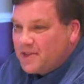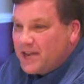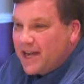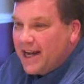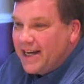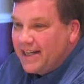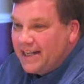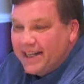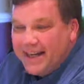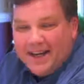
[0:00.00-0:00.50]

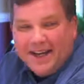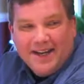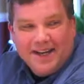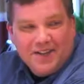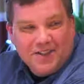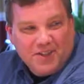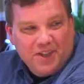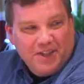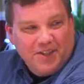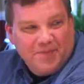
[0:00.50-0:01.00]
It's night and
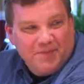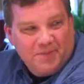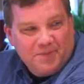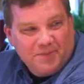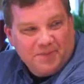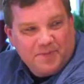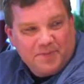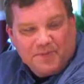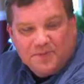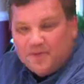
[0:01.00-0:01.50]
day, isn't it?
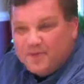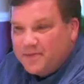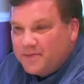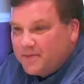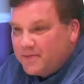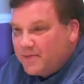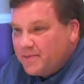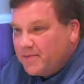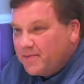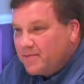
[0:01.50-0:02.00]

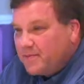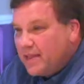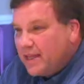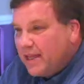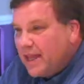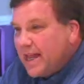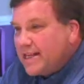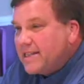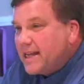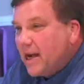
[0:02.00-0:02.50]

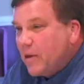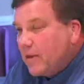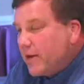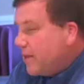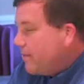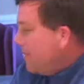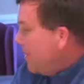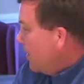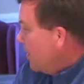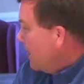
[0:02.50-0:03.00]
That's how
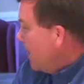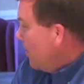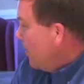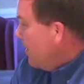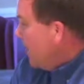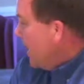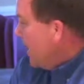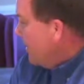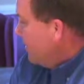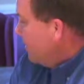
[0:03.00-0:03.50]
we can be a
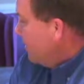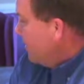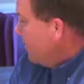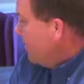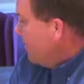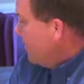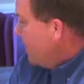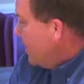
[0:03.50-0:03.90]
real man.